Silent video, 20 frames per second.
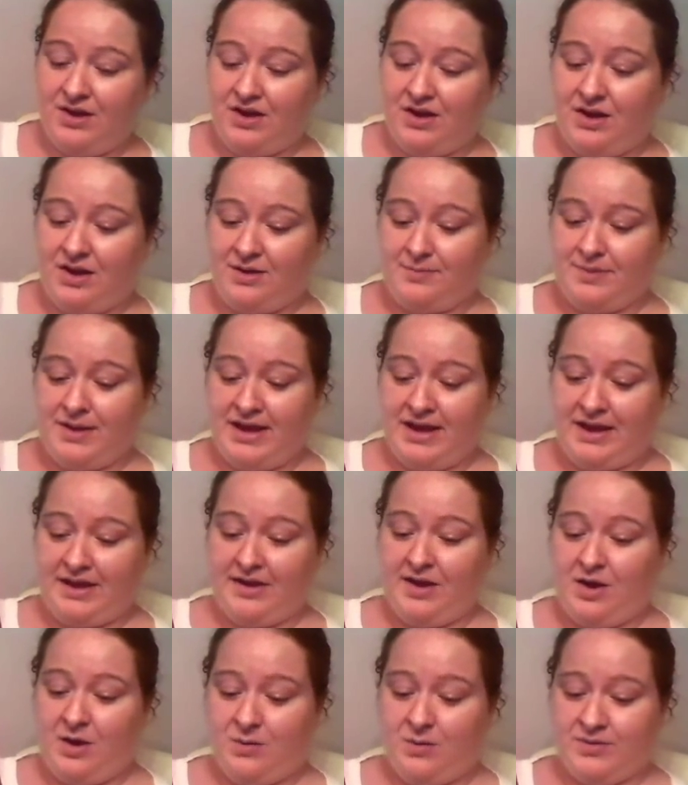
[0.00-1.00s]

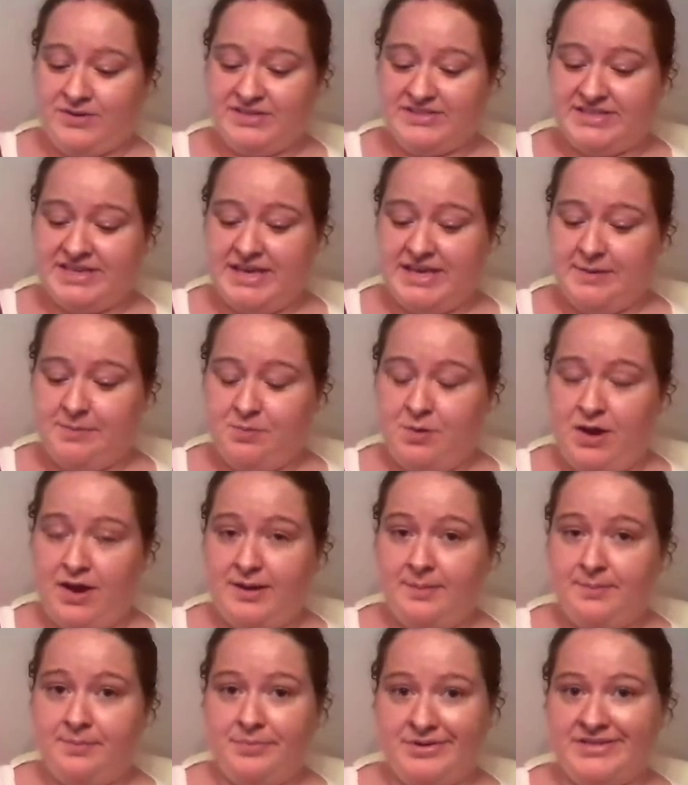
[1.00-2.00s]
I always keep
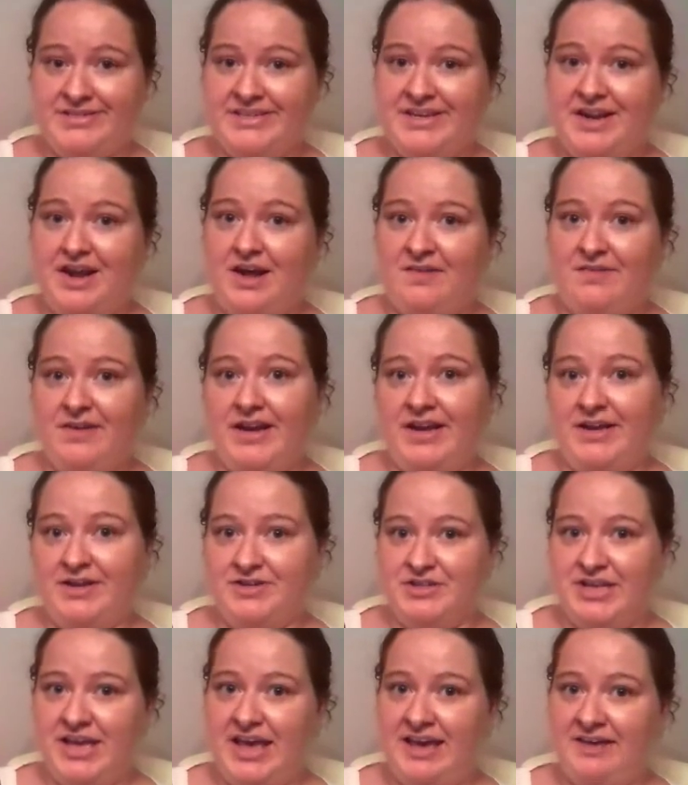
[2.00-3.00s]
one printed off, and I
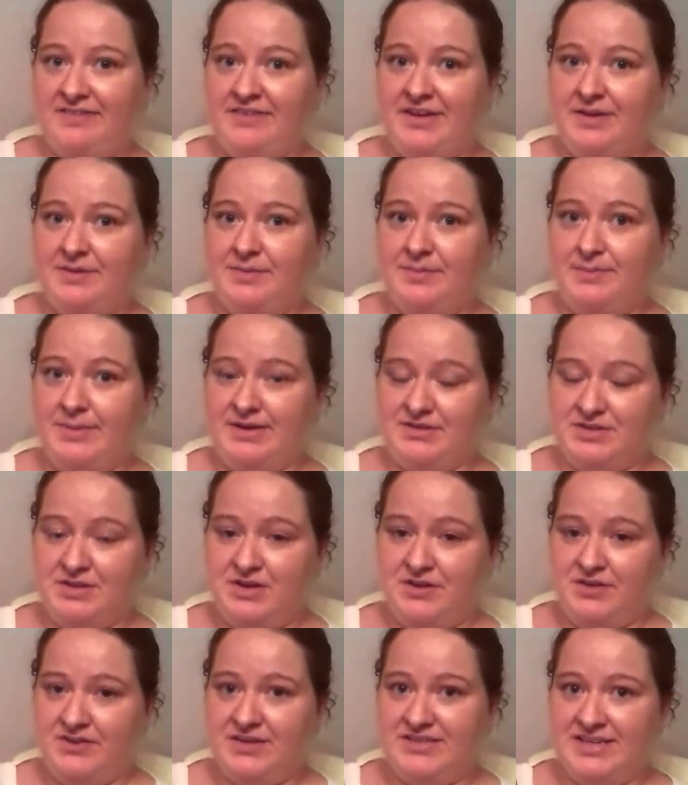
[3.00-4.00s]
usually have it mounted
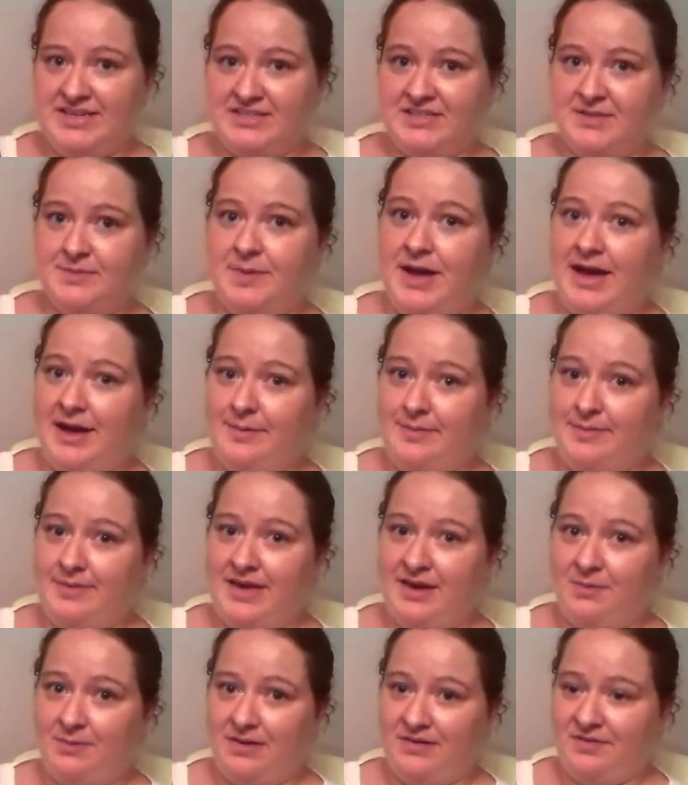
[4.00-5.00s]
on the desk behind me.
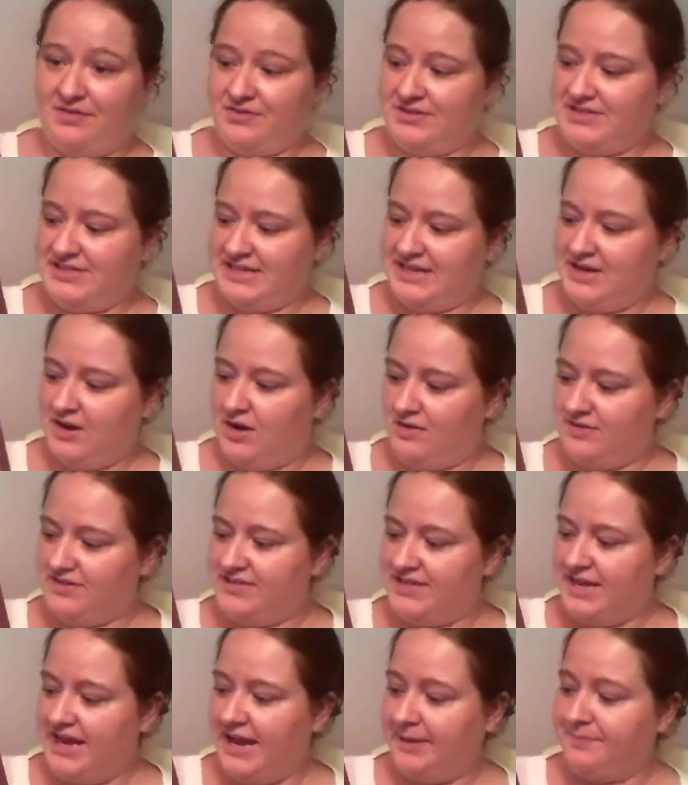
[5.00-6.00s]
I reference it all the
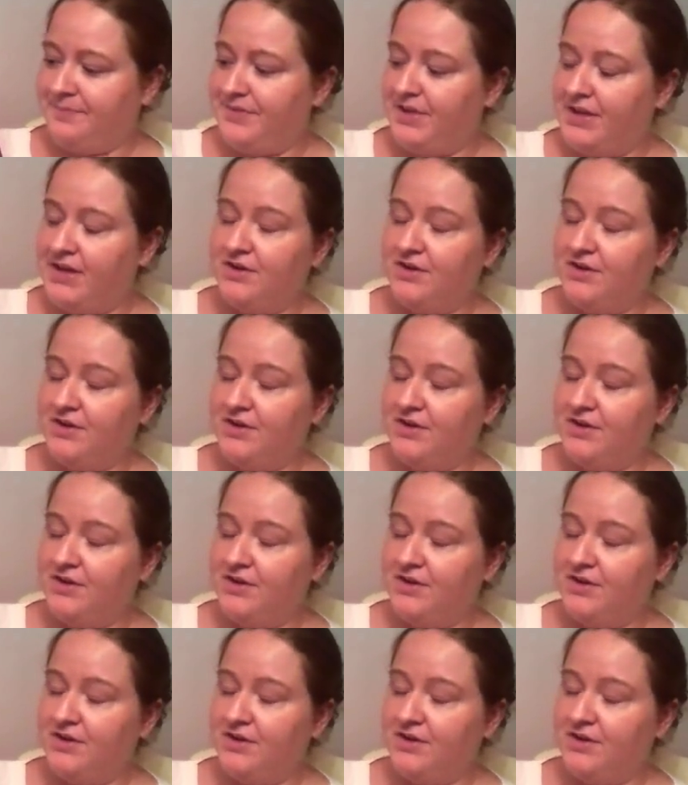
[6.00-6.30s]
time.